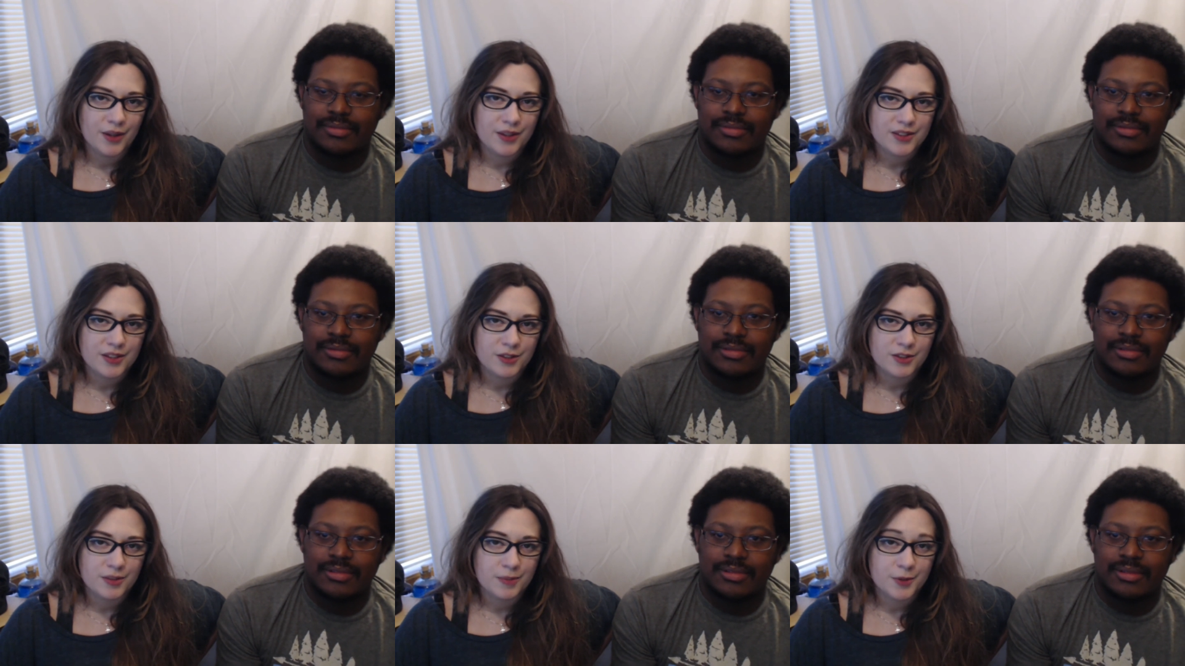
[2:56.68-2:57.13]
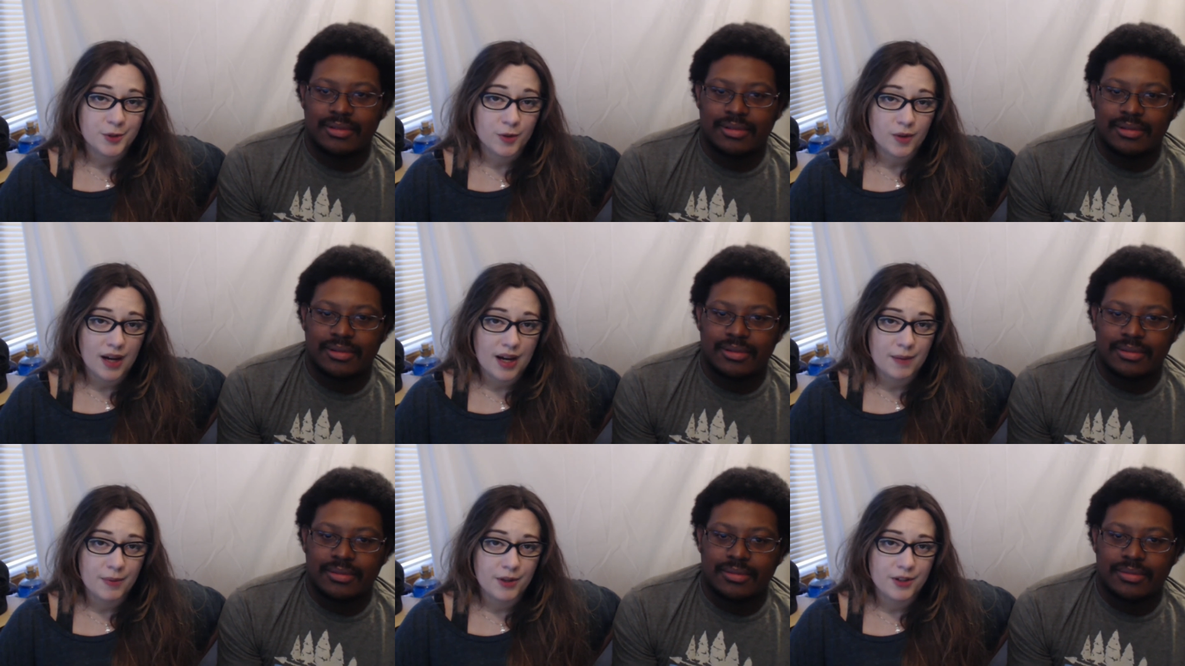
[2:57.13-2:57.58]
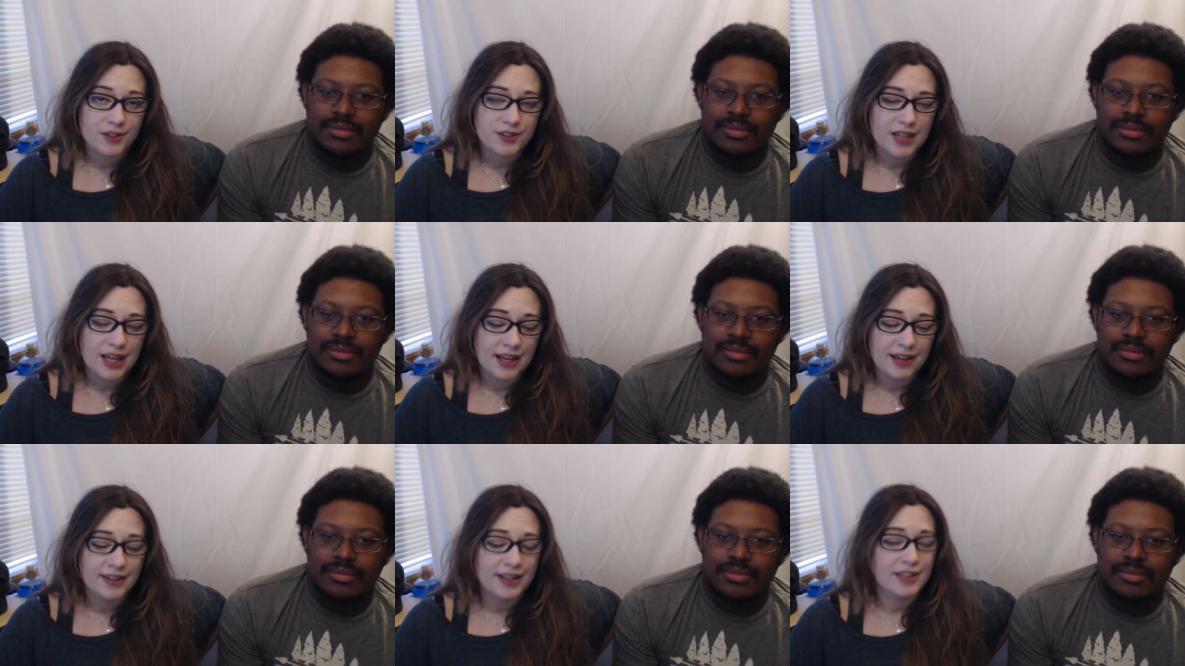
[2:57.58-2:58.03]
Speaker 1: our subscribers, and
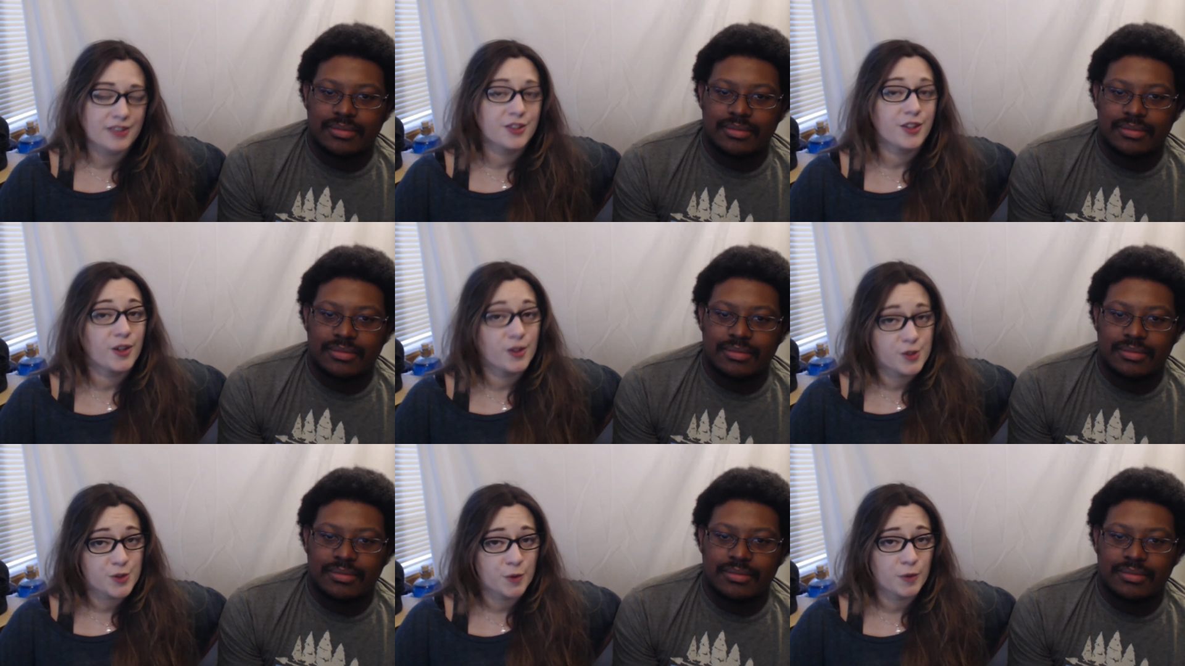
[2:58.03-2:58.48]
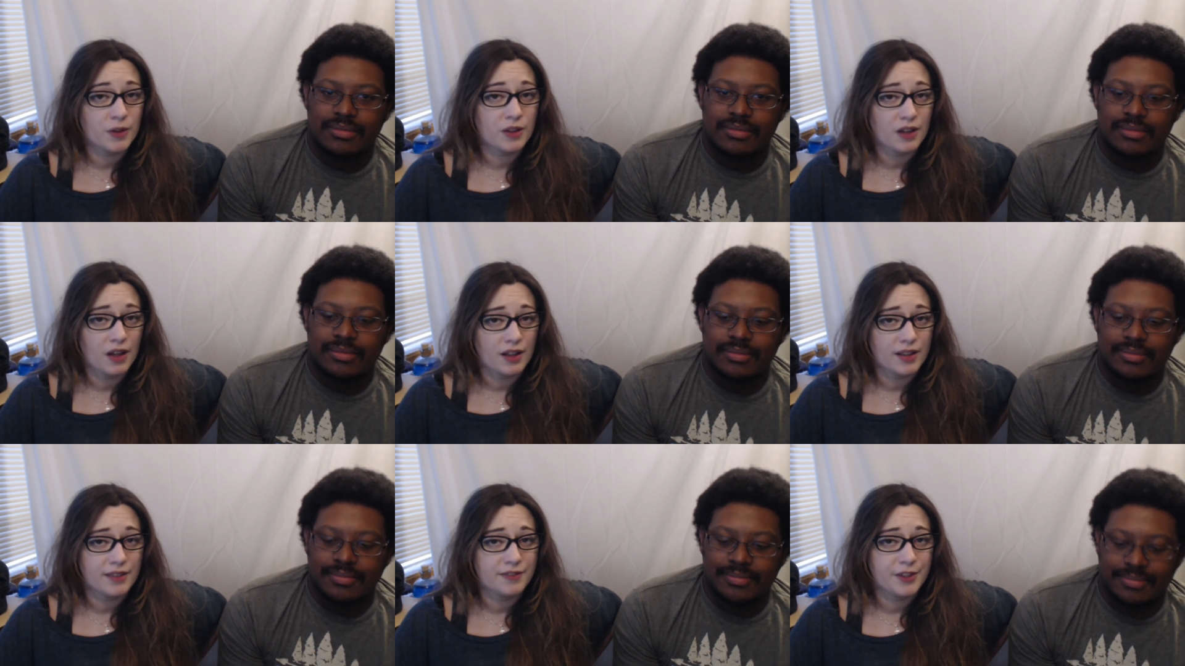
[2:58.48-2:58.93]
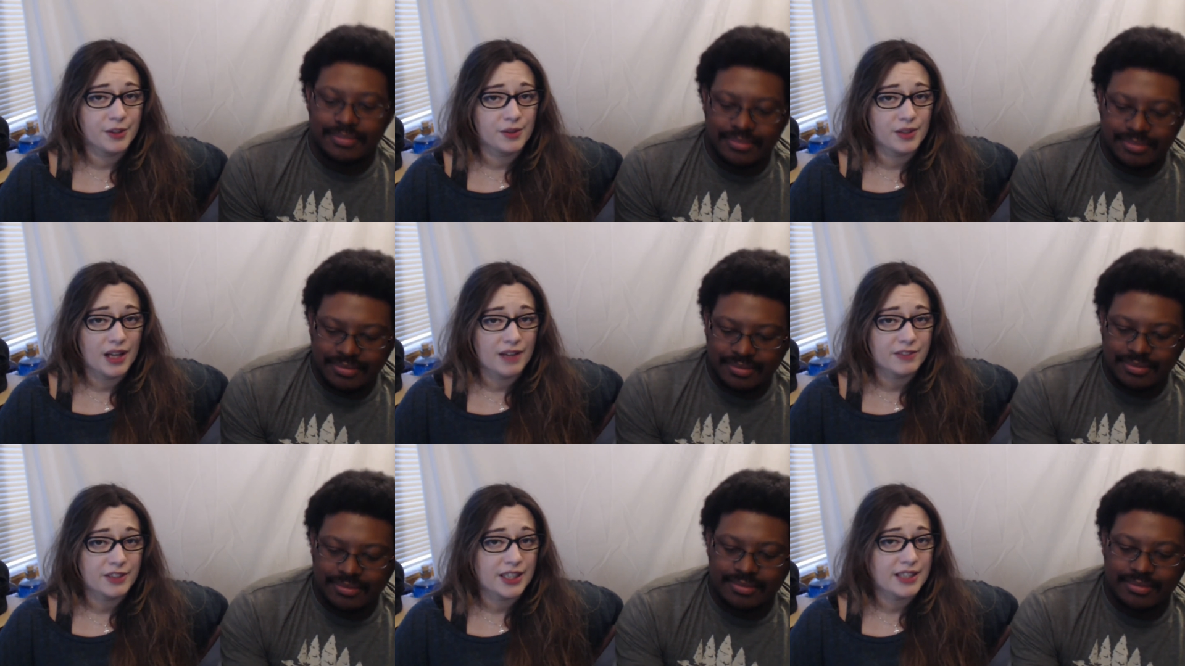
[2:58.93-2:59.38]
as usual, all of you
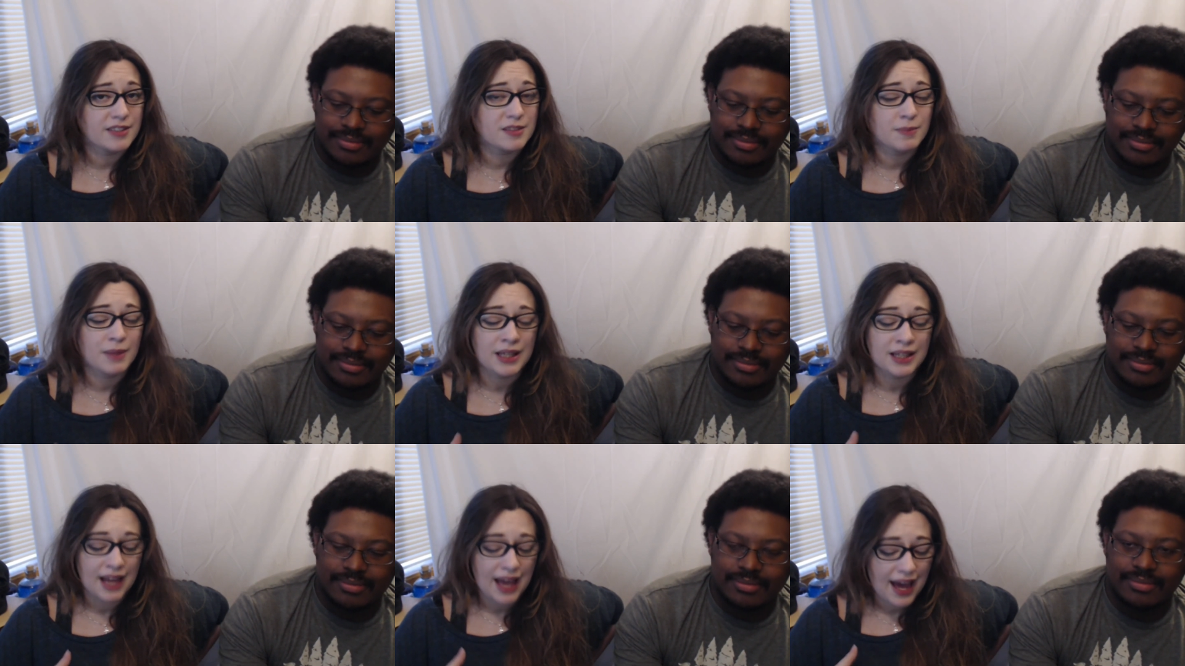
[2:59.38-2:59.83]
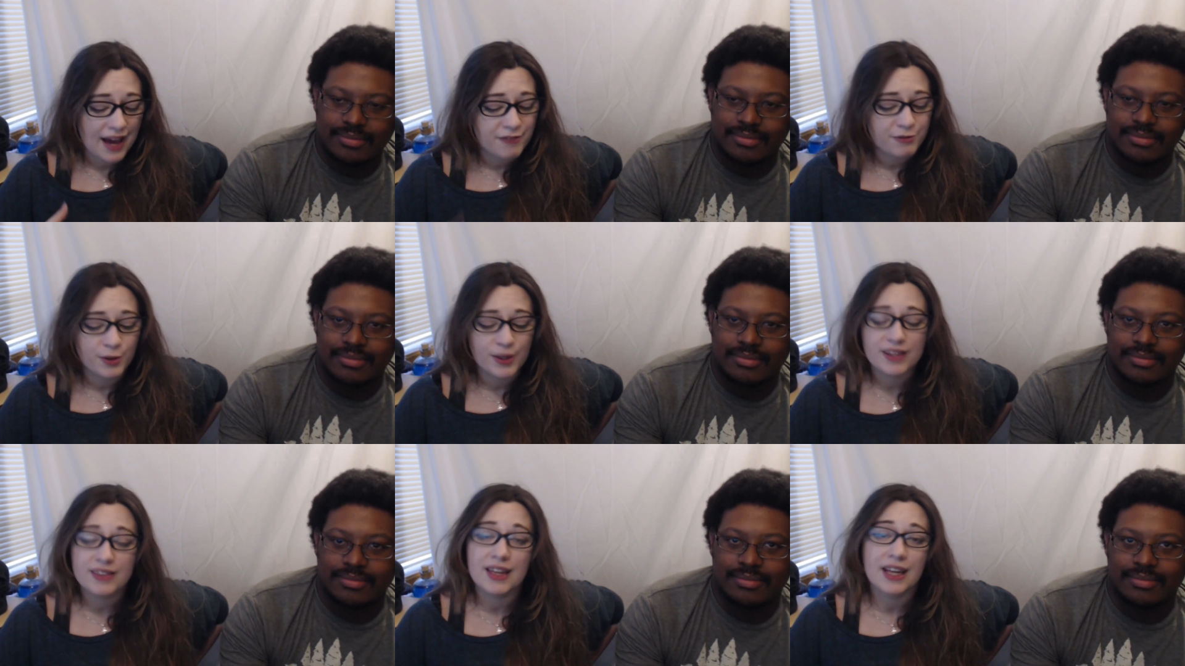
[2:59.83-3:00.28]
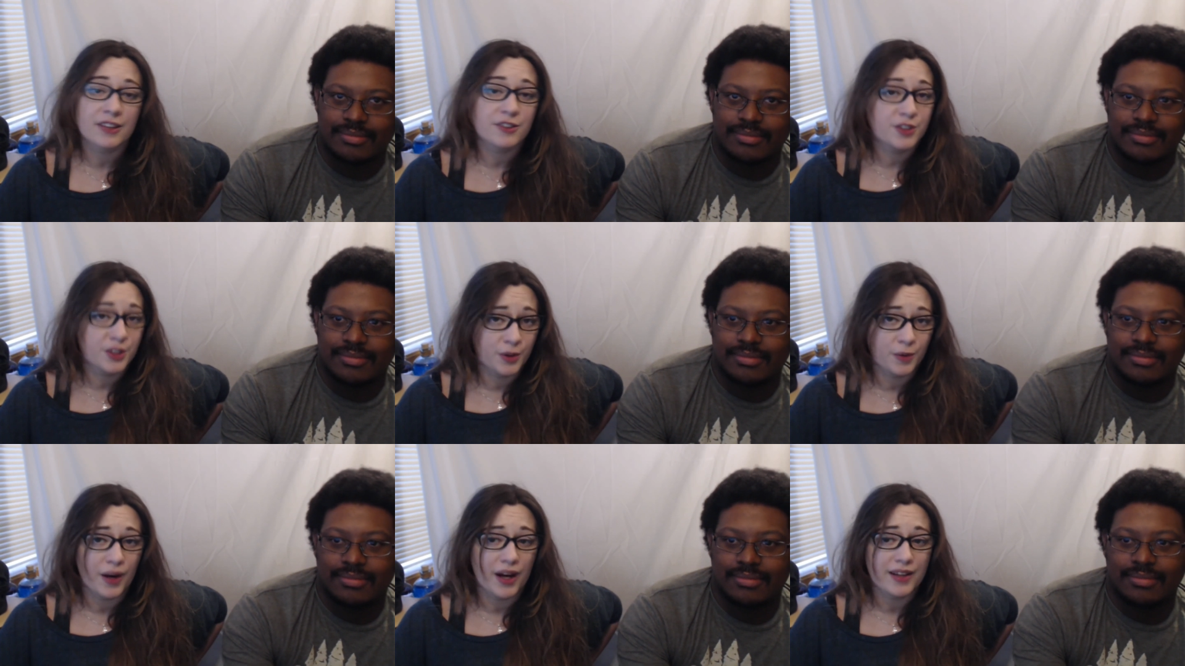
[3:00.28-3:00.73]
lovelies mean everything to
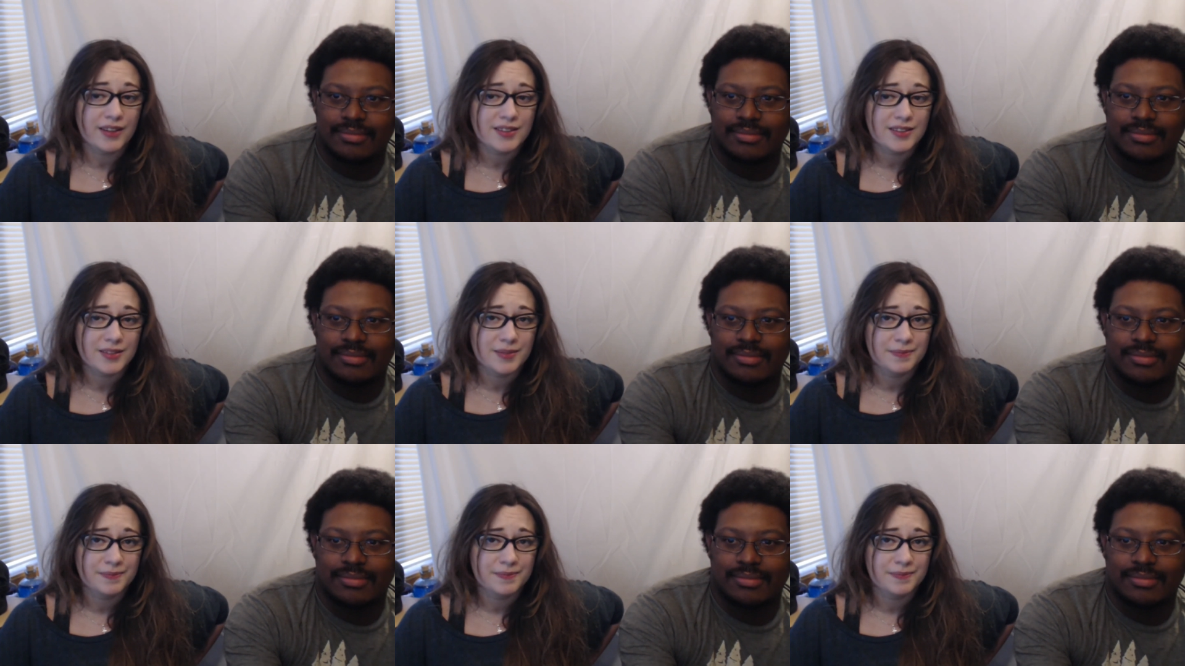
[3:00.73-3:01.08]
us.